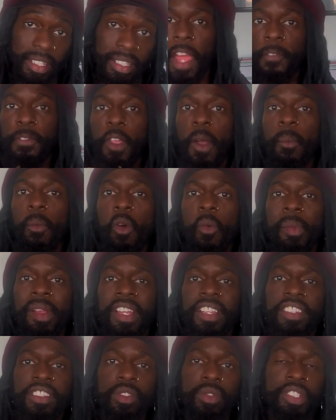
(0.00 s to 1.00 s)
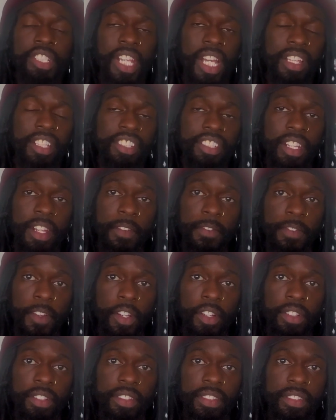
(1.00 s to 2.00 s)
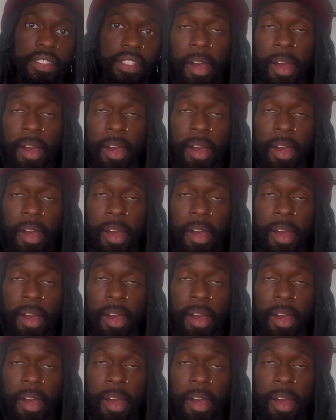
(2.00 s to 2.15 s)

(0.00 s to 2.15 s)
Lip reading: If the movement is too challenging at first,